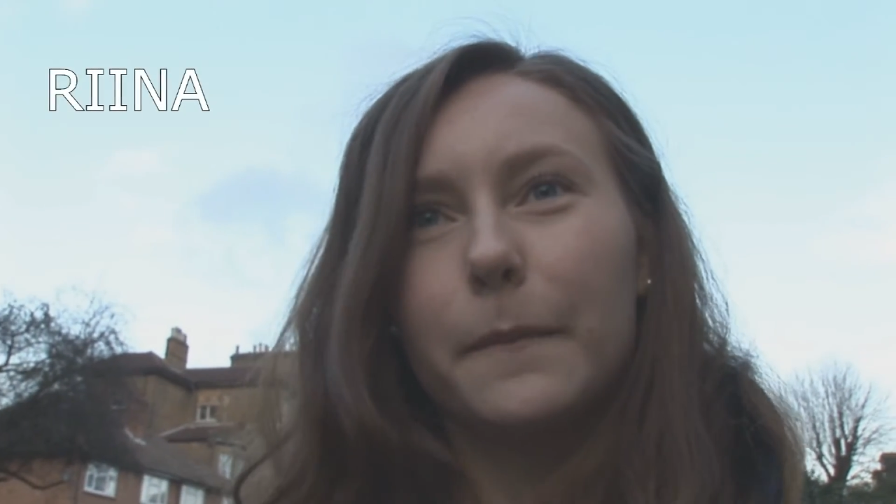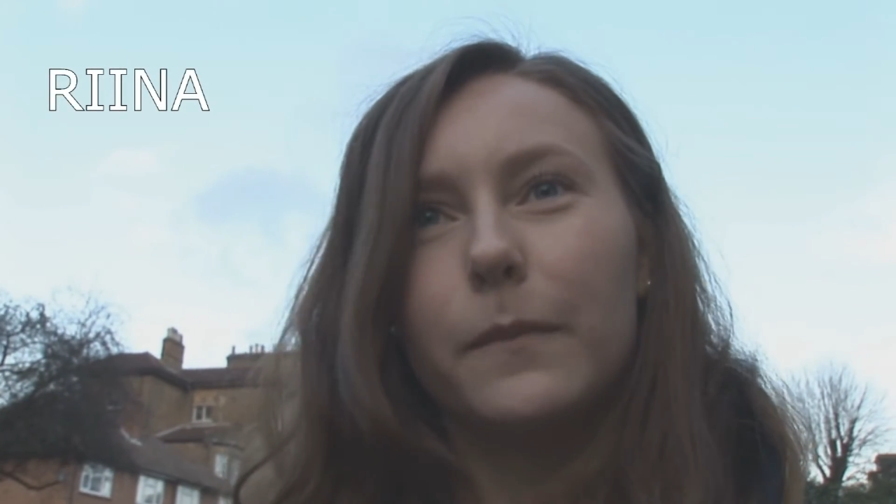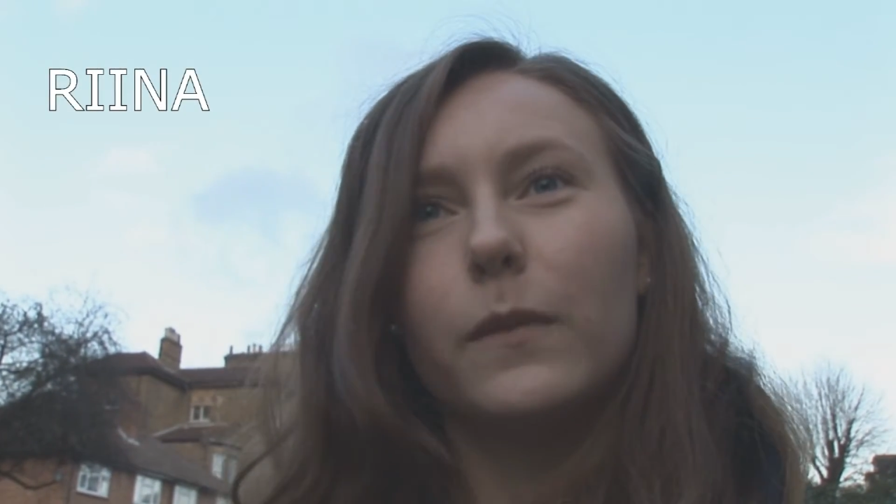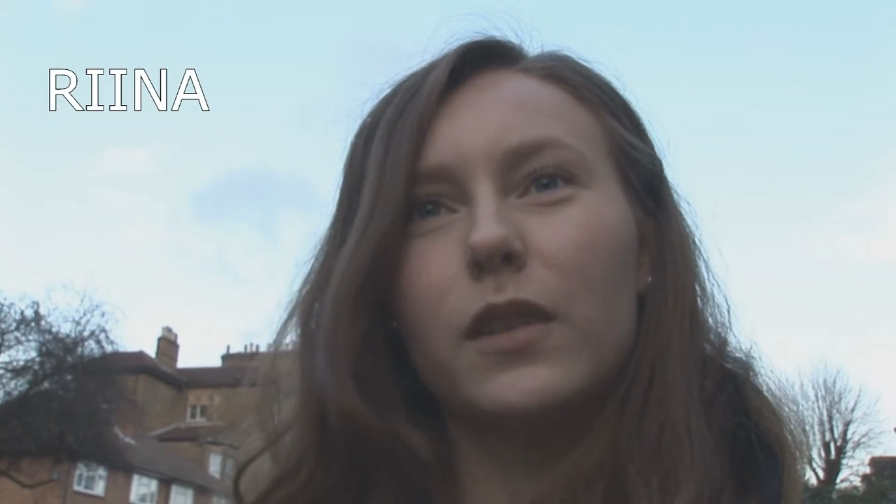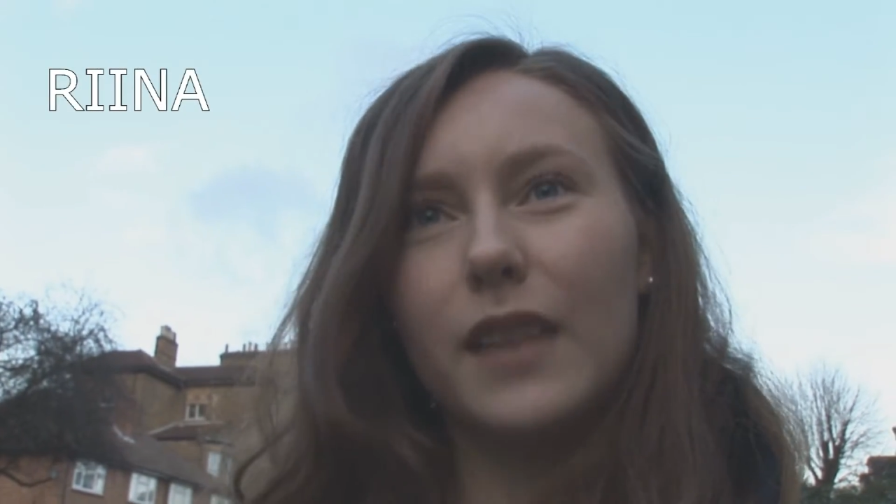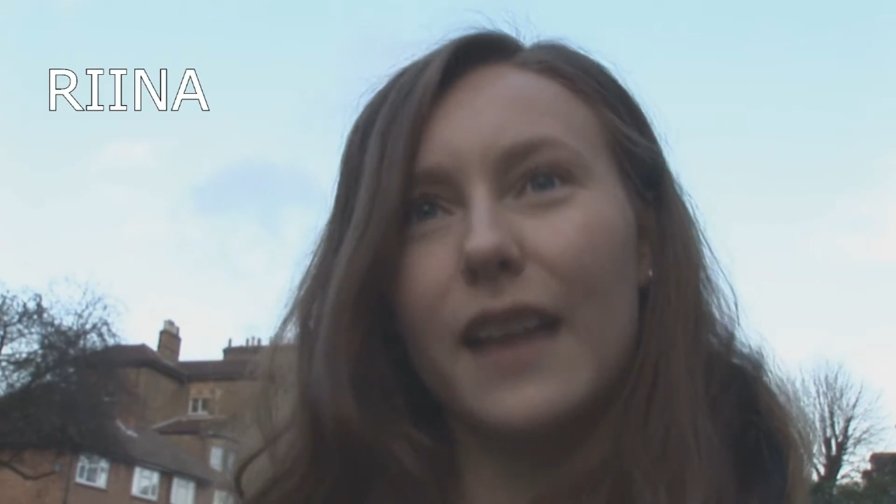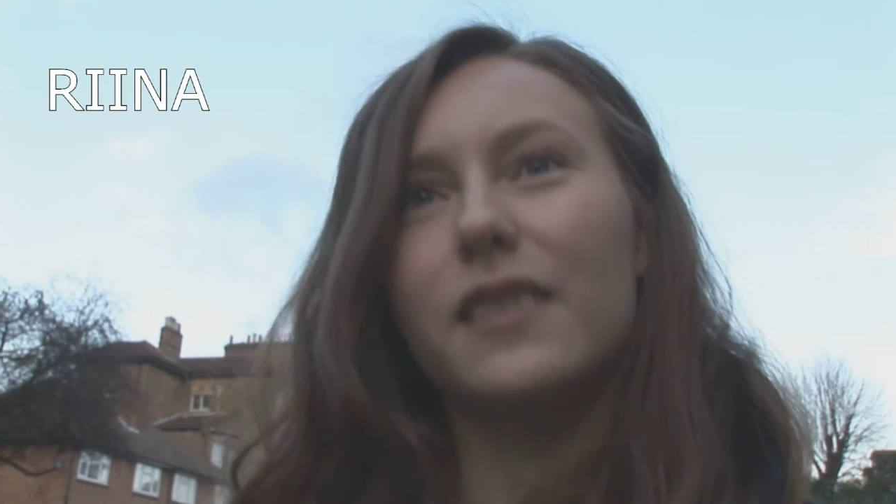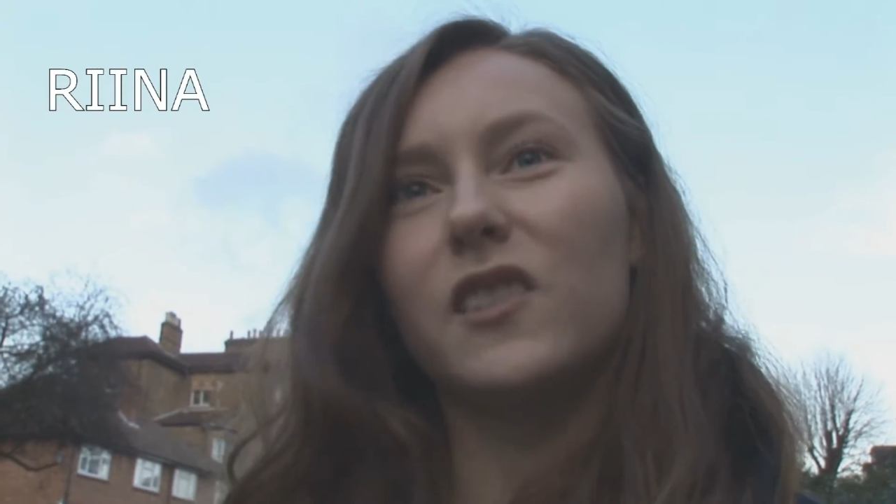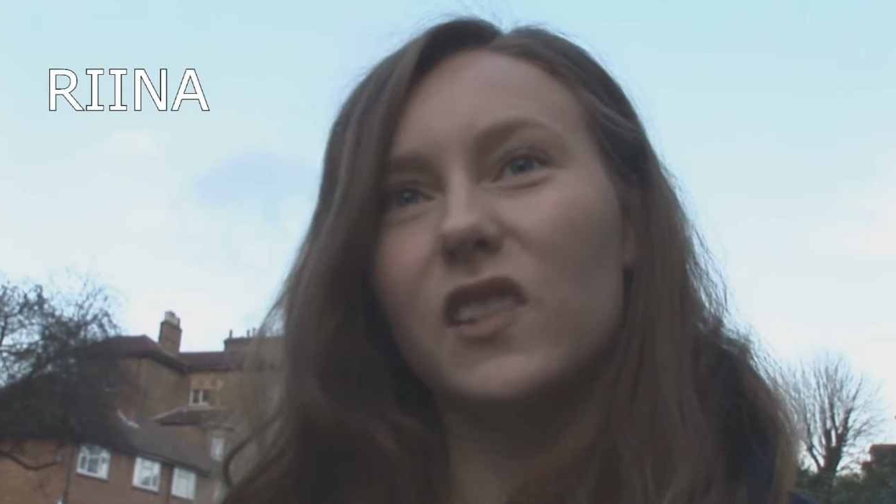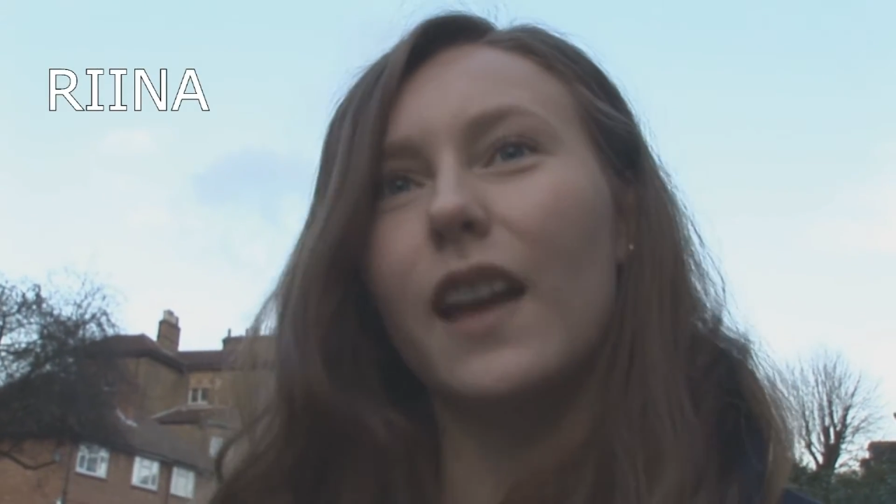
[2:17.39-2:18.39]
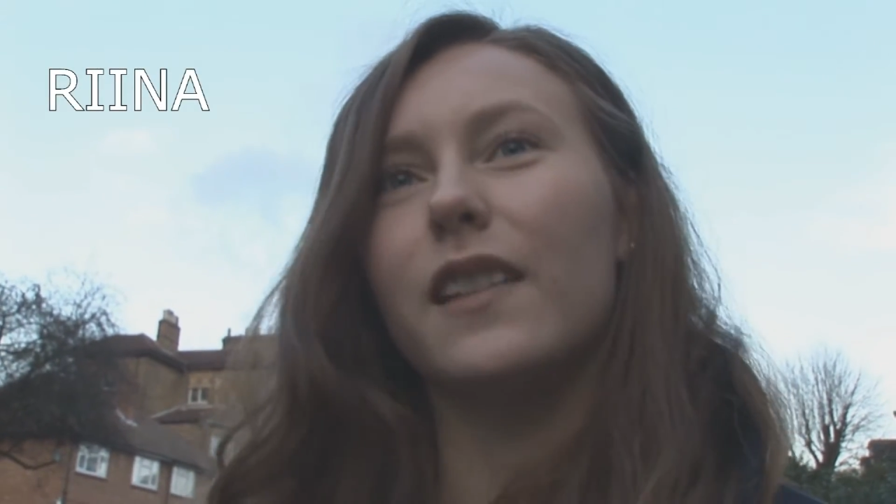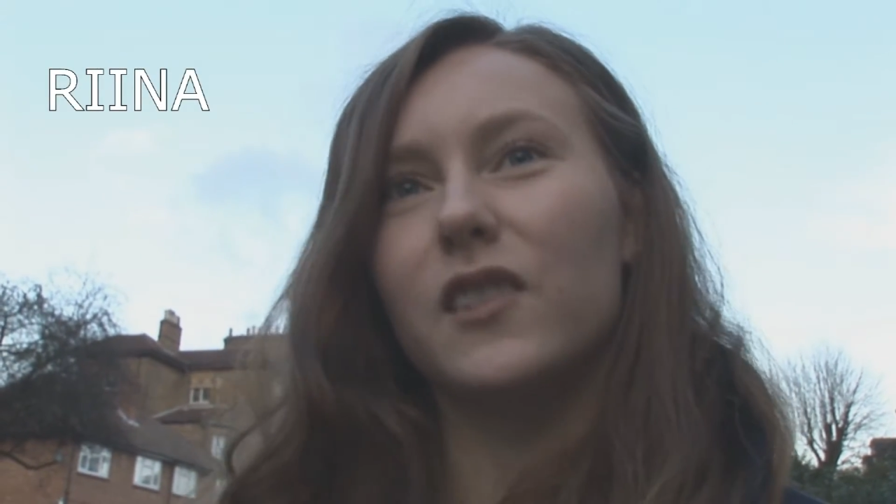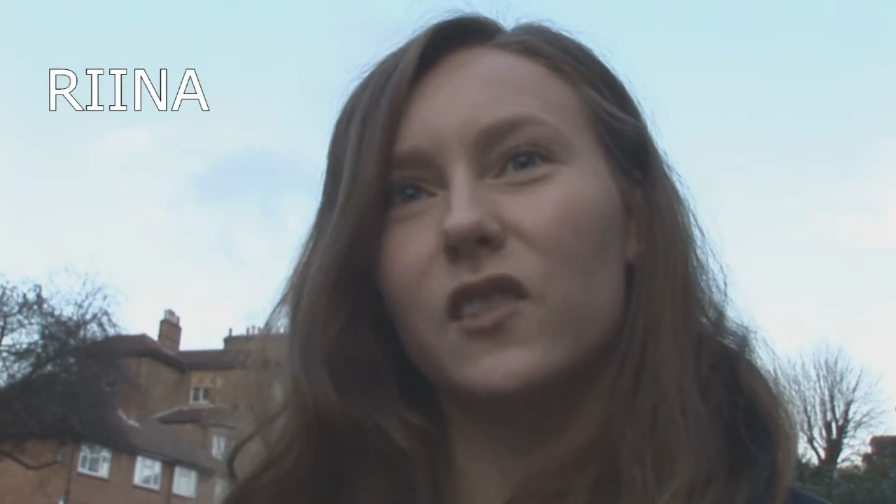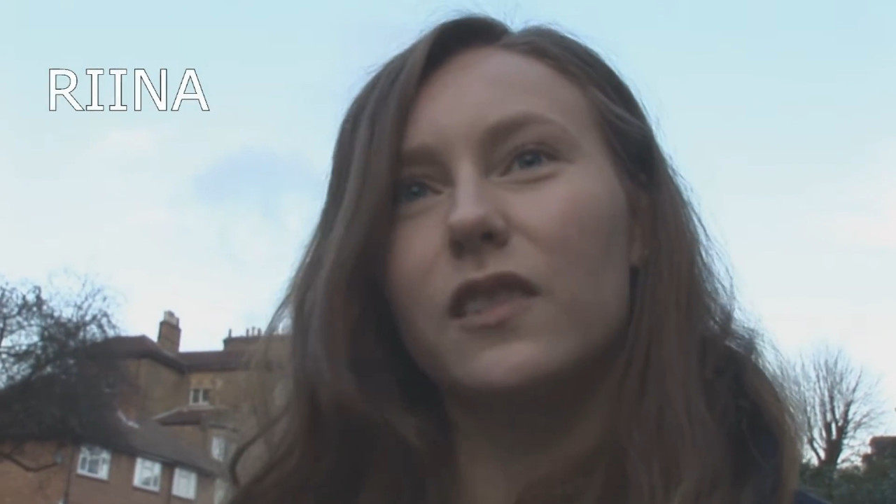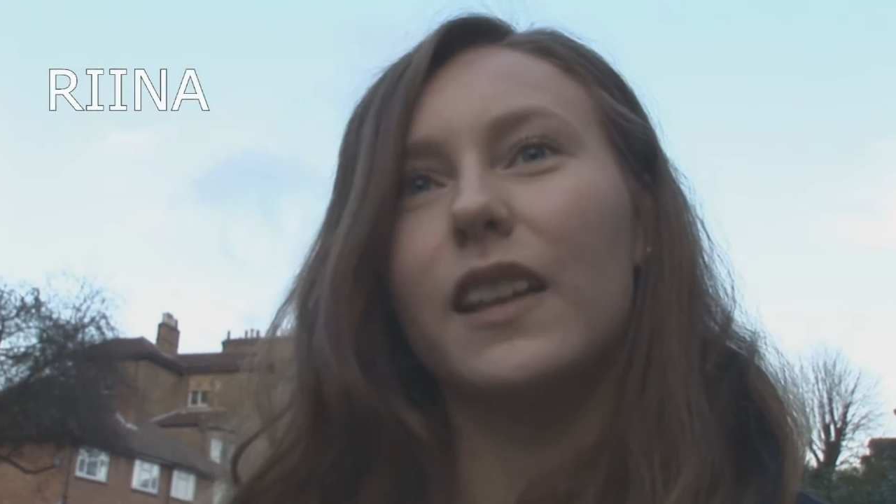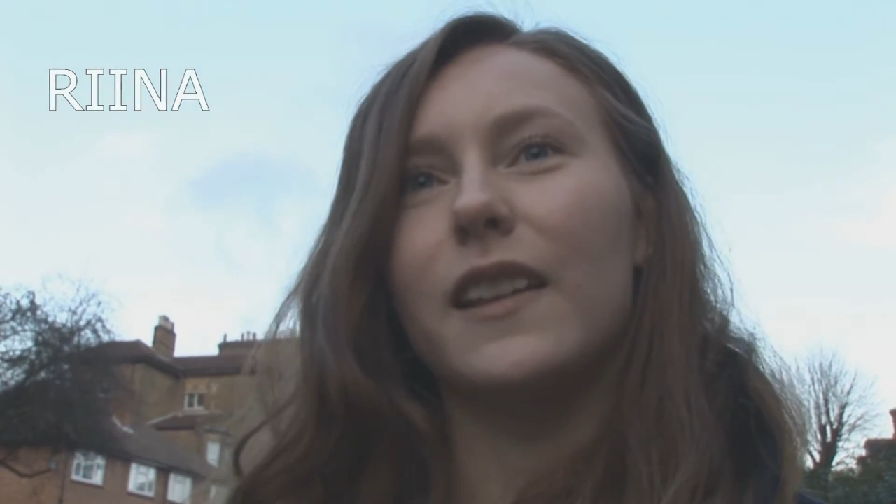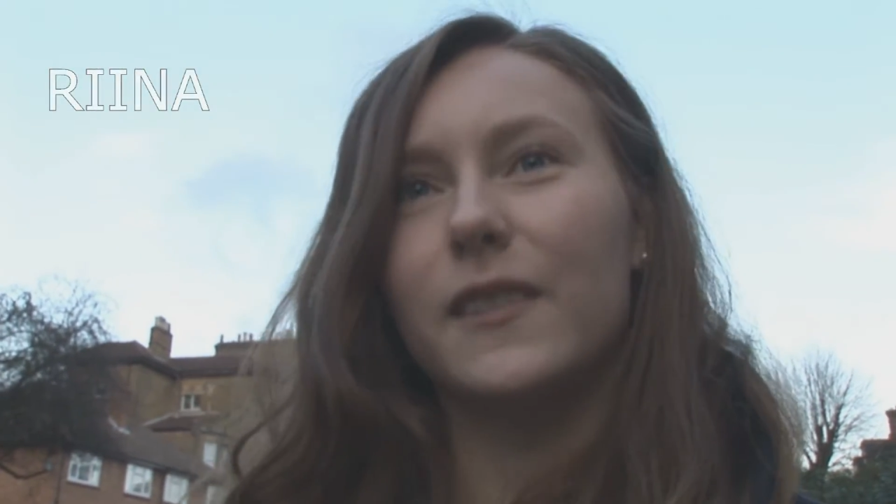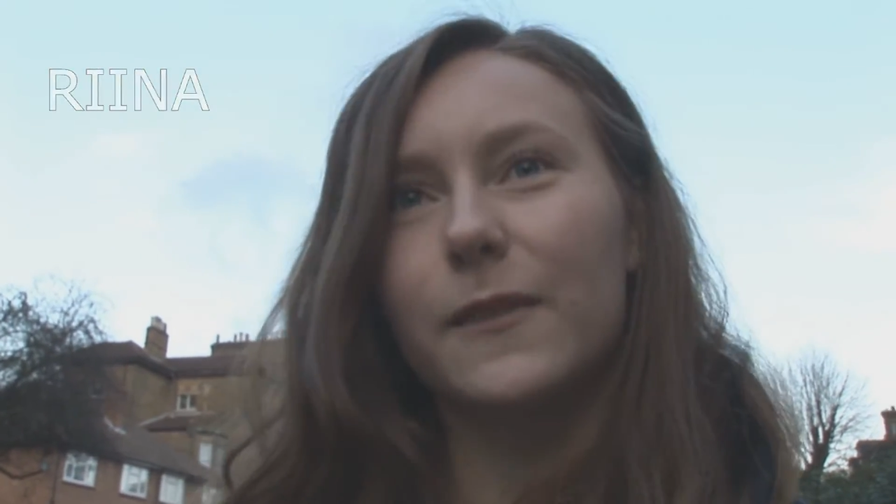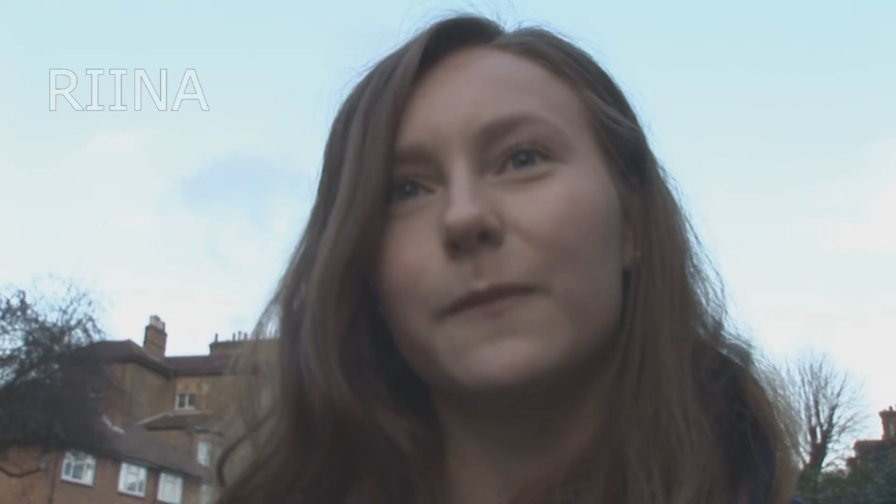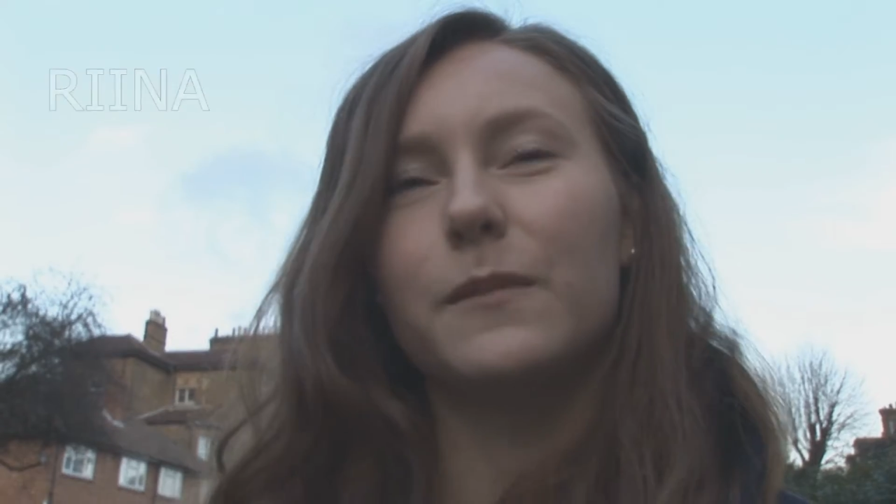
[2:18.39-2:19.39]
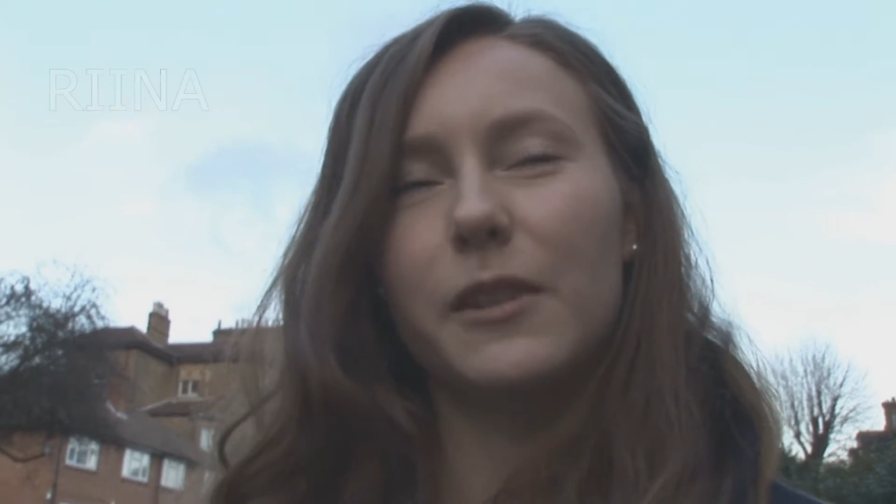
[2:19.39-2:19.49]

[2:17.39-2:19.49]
You've had some really good engages of people.